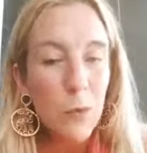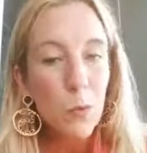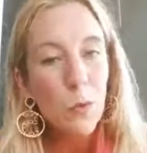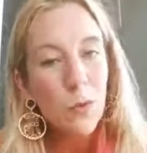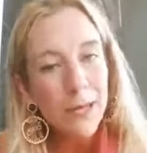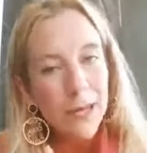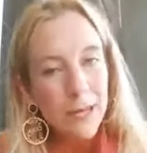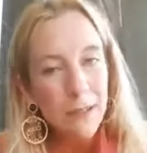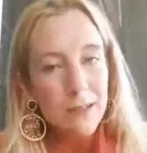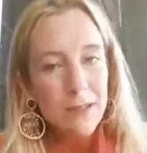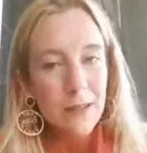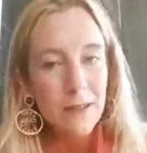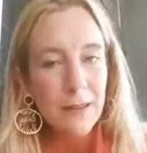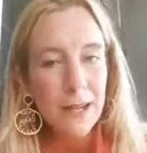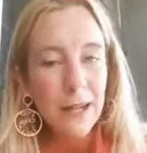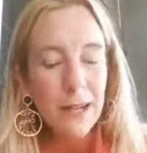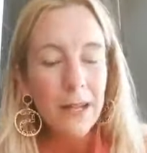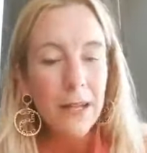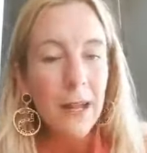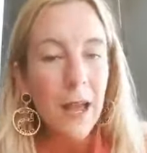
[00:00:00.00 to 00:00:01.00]
Well, here's the
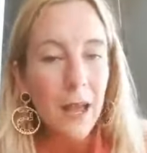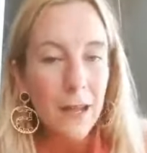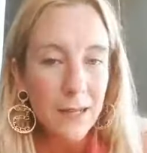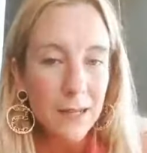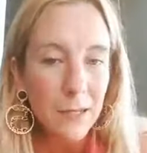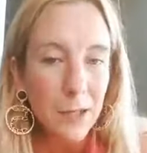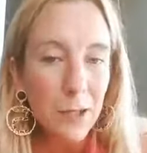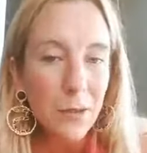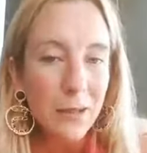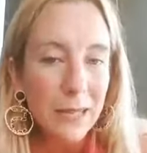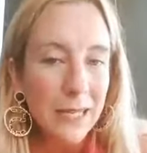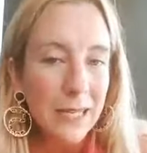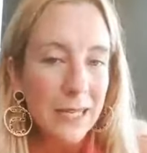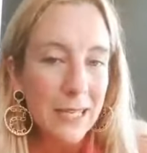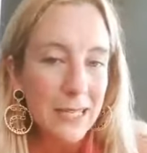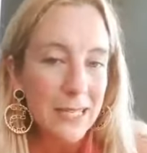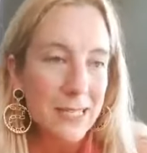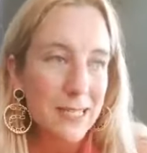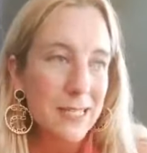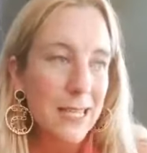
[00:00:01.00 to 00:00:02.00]
thing, and you ladies